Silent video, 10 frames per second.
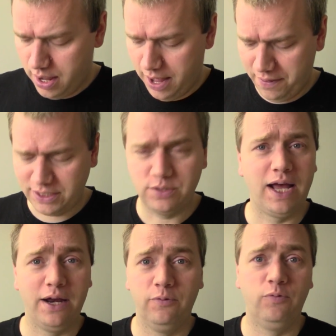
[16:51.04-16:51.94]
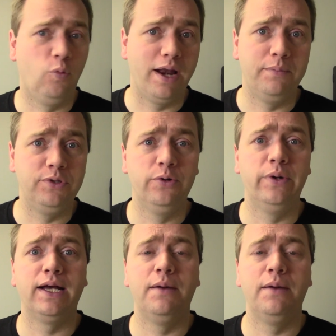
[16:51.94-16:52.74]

And that's kind of what I'm doing.